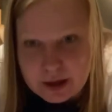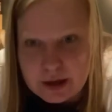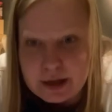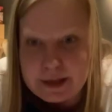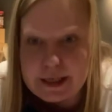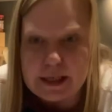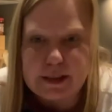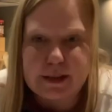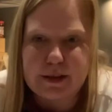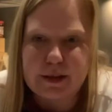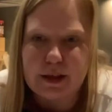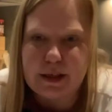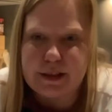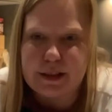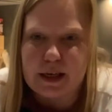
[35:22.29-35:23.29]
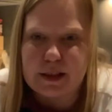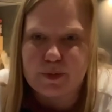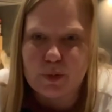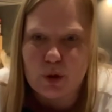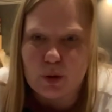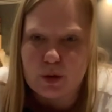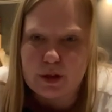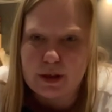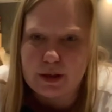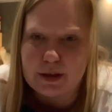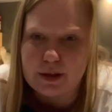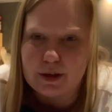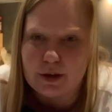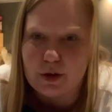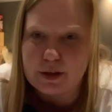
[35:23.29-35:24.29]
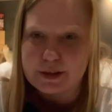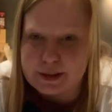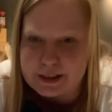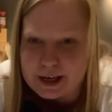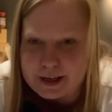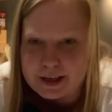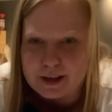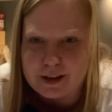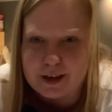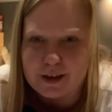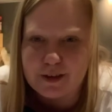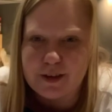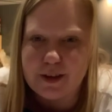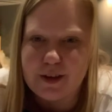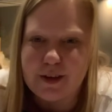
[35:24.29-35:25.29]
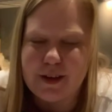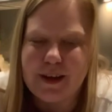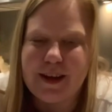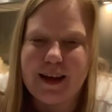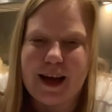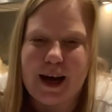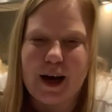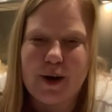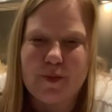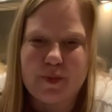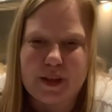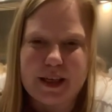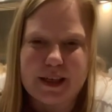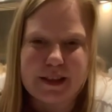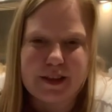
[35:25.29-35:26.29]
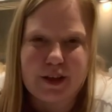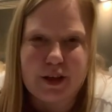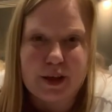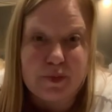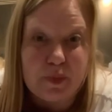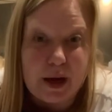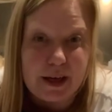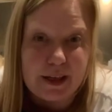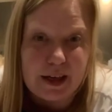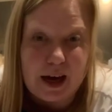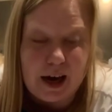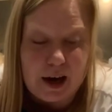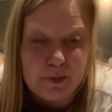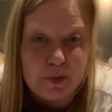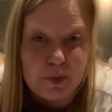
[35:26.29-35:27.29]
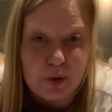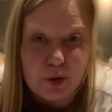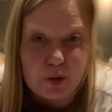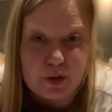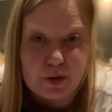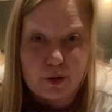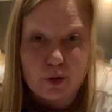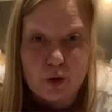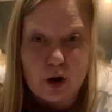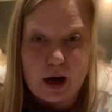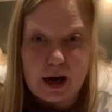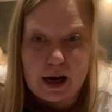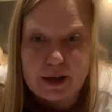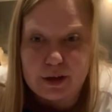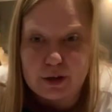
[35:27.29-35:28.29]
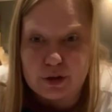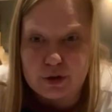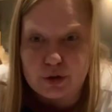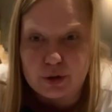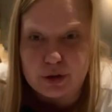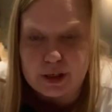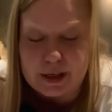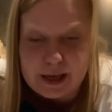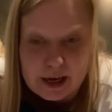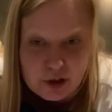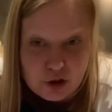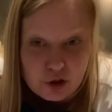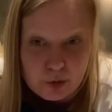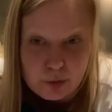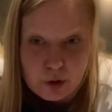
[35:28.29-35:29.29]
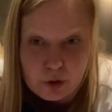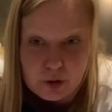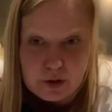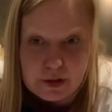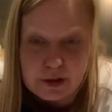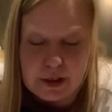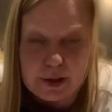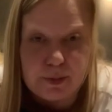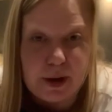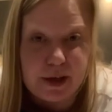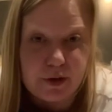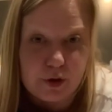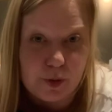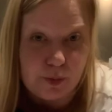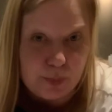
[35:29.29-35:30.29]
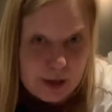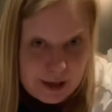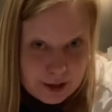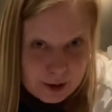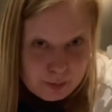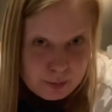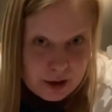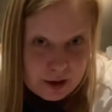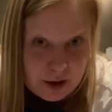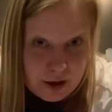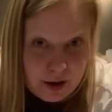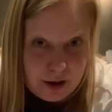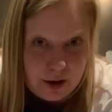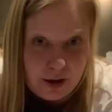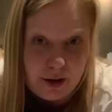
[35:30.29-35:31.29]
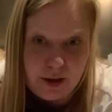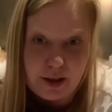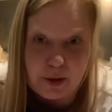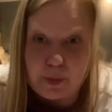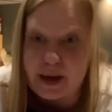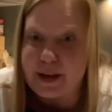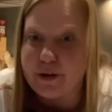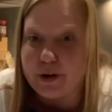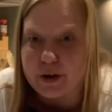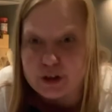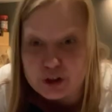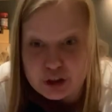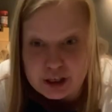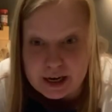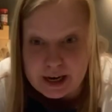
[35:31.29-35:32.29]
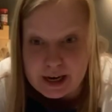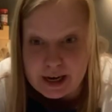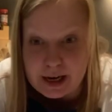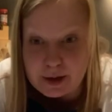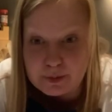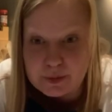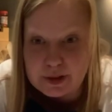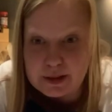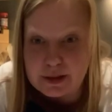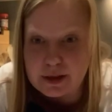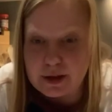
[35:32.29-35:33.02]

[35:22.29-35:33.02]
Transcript: Yes, it does milk. Oh, it's Daniela. Yes, so you can make your almond milks, or you can do your cashew milks. You can make your own peanut butter. You can make your own jams.